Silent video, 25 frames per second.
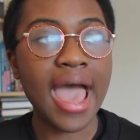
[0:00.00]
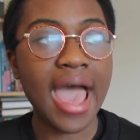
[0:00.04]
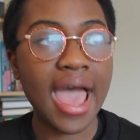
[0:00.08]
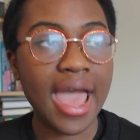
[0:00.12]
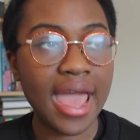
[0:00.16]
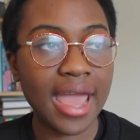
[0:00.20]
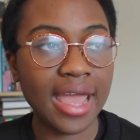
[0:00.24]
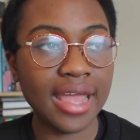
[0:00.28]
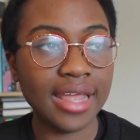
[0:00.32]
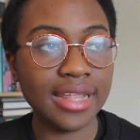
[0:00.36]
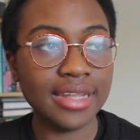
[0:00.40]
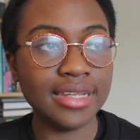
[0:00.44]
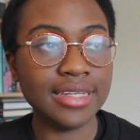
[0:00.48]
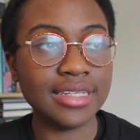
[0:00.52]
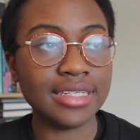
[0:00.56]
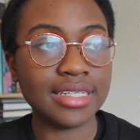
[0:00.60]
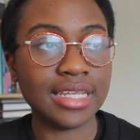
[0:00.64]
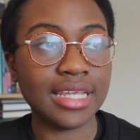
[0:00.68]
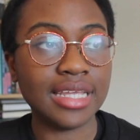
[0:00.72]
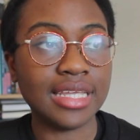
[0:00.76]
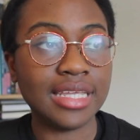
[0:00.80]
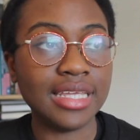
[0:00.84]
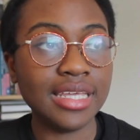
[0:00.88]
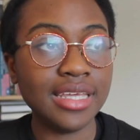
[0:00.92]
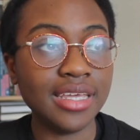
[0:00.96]
and
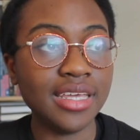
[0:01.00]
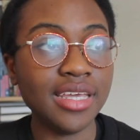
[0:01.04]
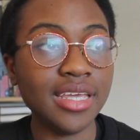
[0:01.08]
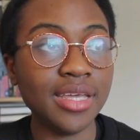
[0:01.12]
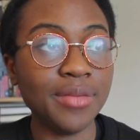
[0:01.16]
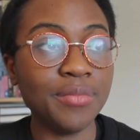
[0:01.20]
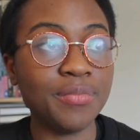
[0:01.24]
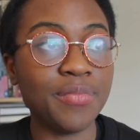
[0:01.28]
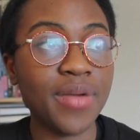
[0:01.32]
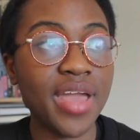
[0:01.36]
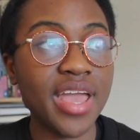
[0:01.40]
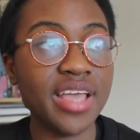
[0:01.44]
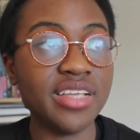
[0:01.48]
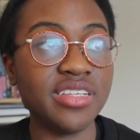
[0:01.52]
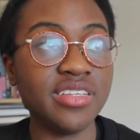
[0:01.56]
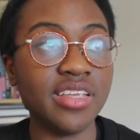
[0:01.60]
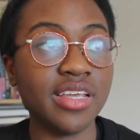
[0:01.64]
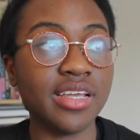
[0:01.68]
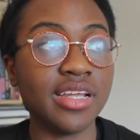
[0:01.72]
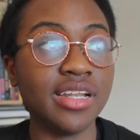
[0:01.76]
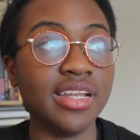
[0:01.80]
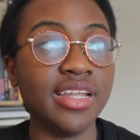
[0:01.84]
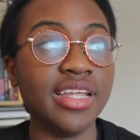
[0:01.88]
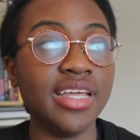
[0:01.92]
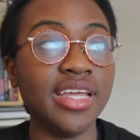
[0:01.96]
he he
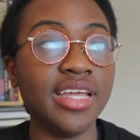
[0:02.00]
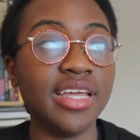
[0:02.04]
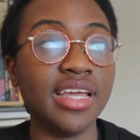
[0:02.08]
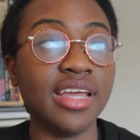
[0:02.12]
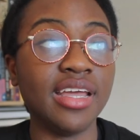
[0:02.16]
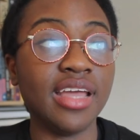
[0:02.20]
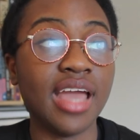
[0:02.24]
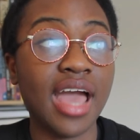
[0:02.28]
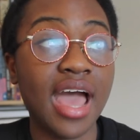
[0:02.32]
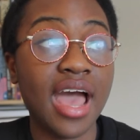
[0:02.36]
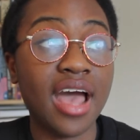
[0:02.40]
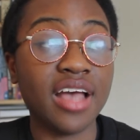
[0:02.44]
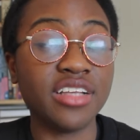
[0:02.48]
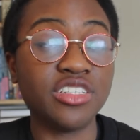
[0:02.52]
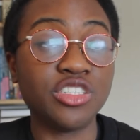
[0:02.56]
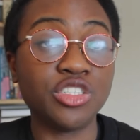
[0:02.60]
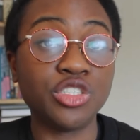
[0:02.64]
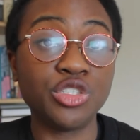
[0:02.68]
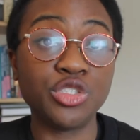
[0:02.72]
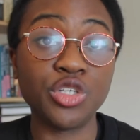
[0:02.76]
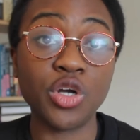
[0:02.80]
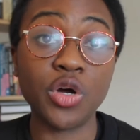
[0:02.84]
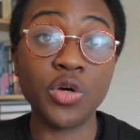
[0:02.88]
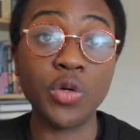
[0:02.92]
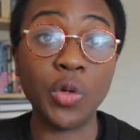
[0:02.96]
basically has
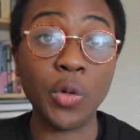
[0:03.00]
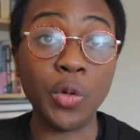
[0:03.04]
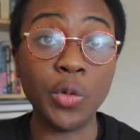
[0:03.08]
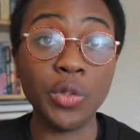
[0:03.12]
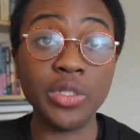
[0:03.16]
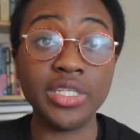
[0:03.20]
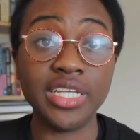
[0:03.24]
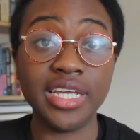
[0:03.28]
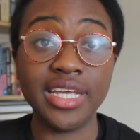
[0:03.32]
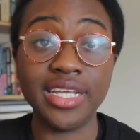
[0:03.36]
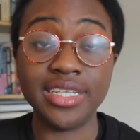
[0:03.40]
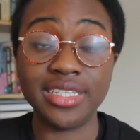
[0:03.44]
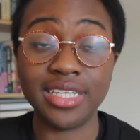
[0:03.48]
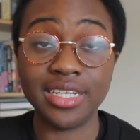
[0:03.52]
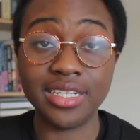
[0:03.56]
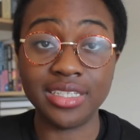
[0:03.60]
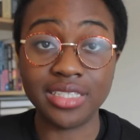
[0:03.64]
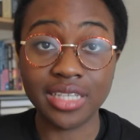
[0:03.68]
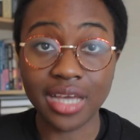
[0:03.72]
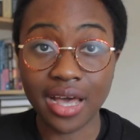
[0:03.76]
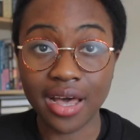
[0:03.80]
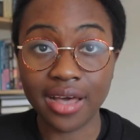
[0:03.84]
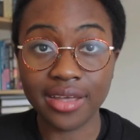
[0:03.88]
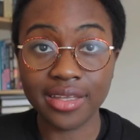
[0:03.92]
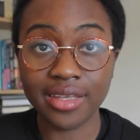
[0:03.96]
struggled his
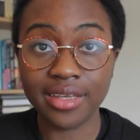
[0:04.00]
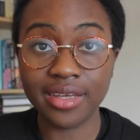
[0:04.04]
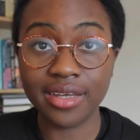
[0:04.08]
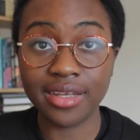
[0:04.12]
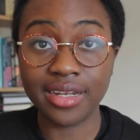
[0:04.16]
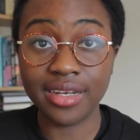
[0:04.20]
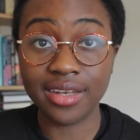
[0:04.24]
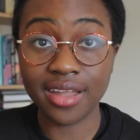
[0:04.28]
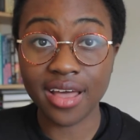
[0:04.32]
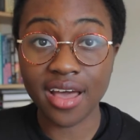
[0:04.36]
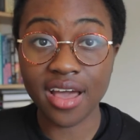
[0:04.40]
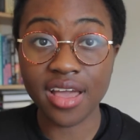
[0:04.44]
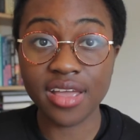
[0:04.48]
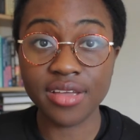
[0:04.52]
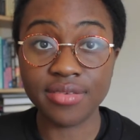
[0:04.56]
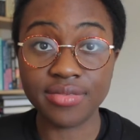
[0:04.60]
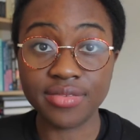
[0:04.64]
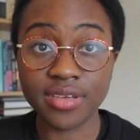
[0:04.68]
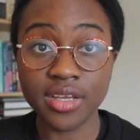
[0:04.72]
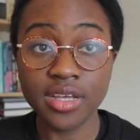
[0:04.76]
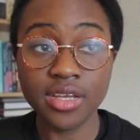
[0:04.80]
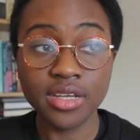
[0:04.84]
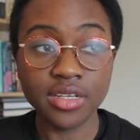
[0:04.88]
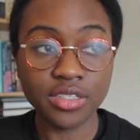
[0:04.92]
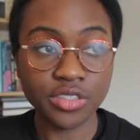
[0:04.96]
entire
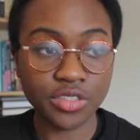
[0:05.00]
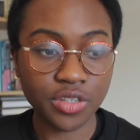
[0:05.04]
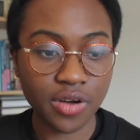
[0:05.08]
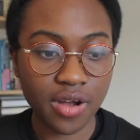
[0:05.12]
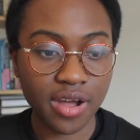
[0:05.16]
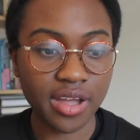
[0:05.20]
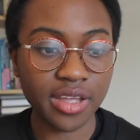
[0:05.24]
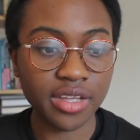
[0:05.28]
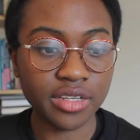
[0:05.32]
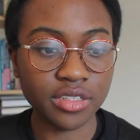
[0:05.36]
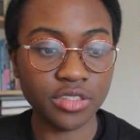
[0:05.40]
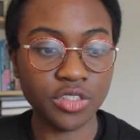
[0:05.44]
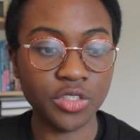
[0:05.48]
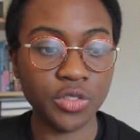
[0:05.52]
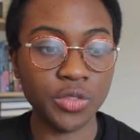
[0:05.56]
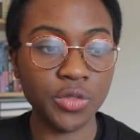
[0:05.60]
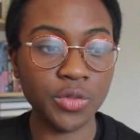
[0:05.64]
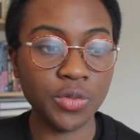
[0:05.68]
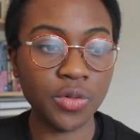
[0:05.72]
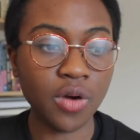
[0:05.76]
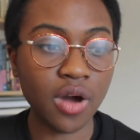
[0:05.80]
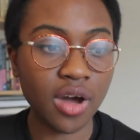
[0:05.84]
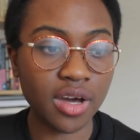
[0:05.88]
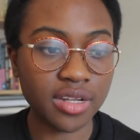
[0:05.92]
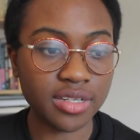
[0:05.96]
life trying
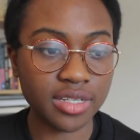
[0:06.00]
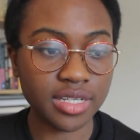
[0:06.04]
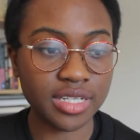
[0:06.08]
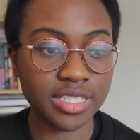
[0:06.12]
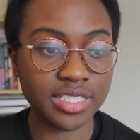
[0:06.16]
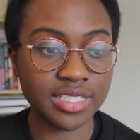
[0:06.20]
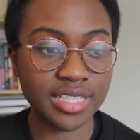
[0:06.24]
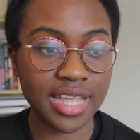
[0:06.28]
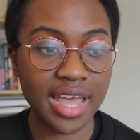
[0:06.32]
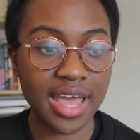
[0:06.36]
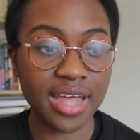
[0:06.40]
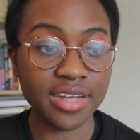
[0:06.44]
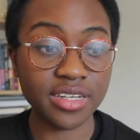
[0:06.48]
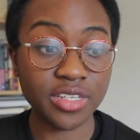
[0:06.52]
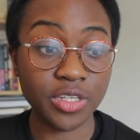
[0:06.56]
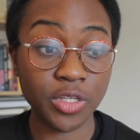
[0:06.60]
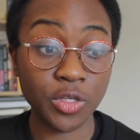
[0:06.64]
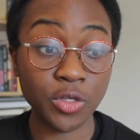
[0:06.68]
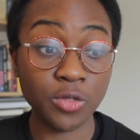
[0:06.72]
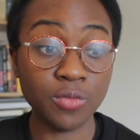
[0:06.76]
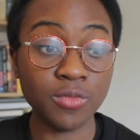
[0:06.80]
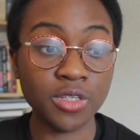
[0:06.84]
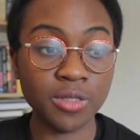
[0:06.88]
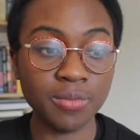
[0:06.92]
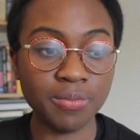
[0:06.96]
to understand
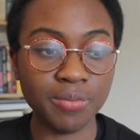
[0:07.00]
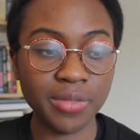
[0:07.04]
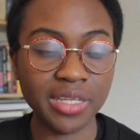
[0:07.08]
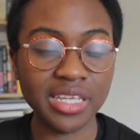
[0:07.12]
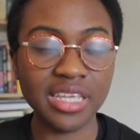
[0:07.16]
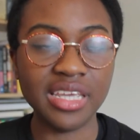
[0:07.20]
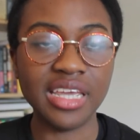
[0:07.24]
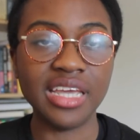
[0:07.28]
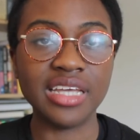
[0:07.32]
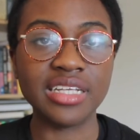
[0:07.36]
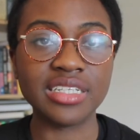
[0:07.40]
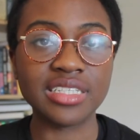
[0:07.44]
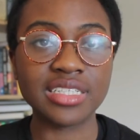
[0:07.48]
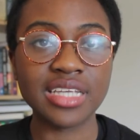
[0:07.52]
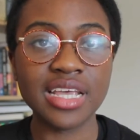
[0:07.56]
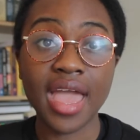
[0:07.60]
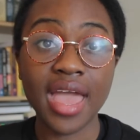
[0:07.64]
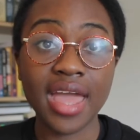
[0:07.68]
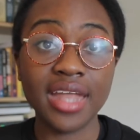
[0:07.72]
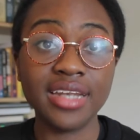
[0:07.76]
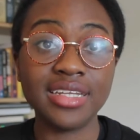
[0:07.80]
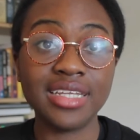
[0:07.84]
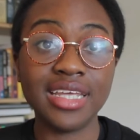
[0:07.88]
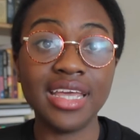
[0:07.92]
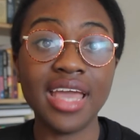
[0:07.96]
human beings,
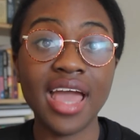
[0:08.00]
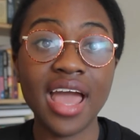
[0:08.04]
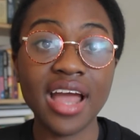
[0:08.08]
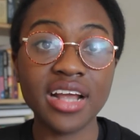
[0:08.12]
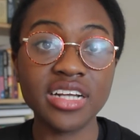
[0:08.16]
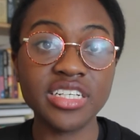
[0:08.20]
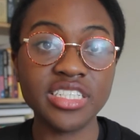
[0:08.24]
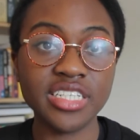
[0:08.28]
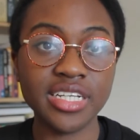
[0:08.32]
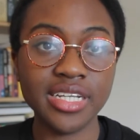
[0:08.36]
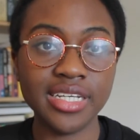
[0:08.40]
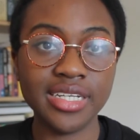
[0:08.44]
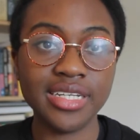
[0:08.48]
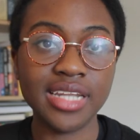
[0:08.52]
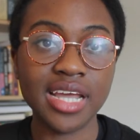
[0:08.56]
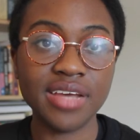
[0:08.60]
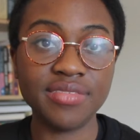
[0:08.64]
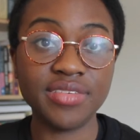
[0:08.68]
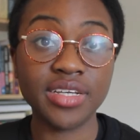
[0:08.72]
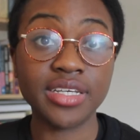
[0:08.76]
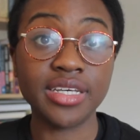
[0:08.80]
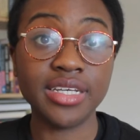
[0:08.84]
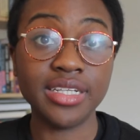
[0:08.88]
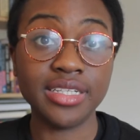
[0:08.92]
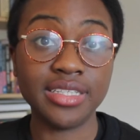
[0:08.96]
and he actually
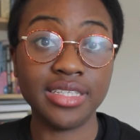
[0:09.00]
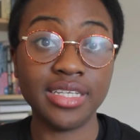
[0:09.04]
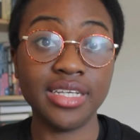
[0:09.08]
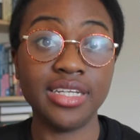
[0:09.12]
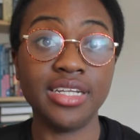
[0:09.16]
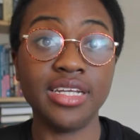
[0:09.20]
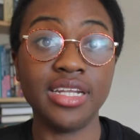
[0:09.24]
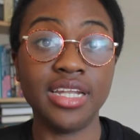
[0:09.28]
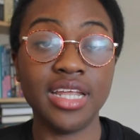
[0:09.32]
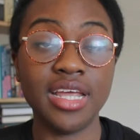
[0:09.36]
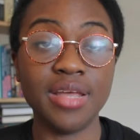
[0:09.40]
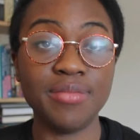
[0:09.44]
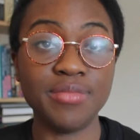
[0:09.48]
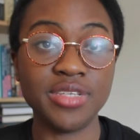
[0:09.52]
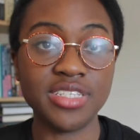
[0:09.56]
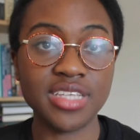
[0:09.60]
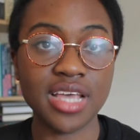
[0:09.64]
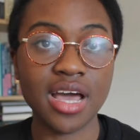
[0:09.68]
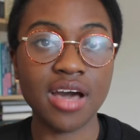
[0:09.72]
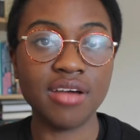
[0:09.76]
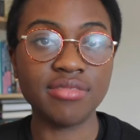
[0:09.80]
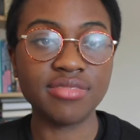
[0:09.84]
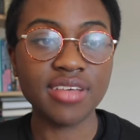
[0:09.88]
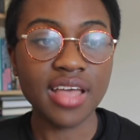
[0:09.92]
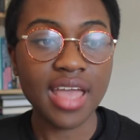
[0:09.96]
never considered
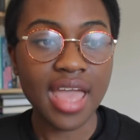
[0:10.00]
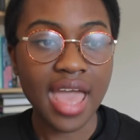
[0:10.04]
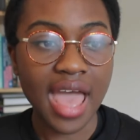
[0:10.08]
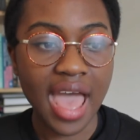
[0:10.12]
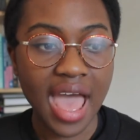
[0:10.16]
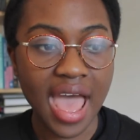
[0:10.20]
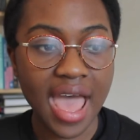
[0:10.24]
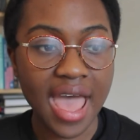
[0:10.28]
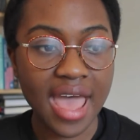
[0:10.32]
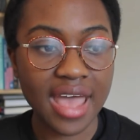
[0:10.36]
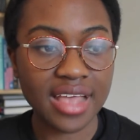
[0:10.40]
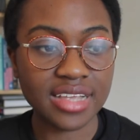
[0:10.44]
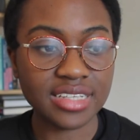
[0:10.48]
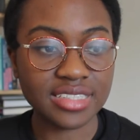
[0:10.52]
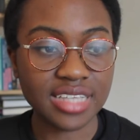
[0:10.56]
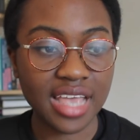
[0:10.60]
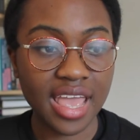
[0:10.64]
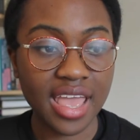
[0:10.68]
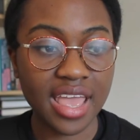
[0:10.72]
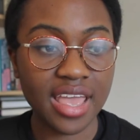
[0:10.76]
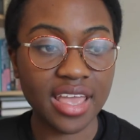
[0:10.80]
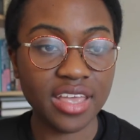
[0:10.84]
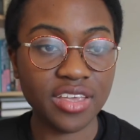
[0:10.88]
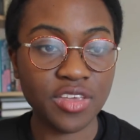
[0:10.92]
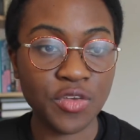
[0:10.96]
himself as
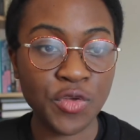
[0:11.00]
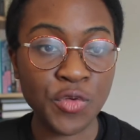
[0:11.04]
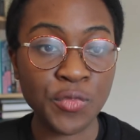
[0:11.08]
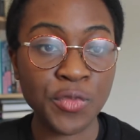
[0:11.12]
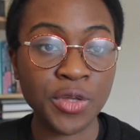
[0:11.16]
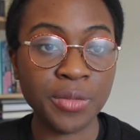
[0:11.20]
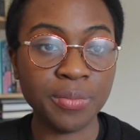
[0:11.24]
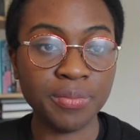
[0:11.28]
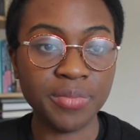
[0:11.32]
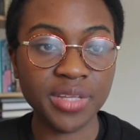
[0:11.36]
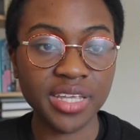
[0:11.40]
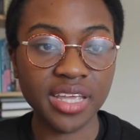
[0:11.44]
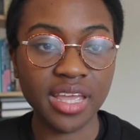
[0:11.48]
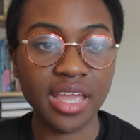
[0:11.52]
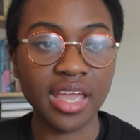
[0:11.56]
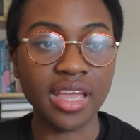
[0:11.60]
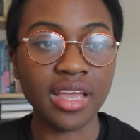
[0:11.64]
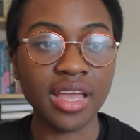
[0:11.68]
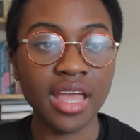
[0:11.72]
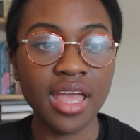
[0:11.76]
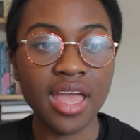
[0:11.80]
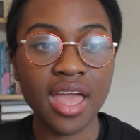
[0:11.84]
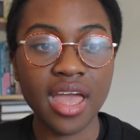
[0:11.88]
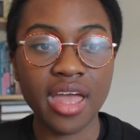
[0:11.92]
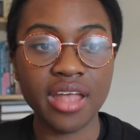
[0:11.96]
a human
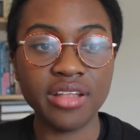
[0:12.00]
being.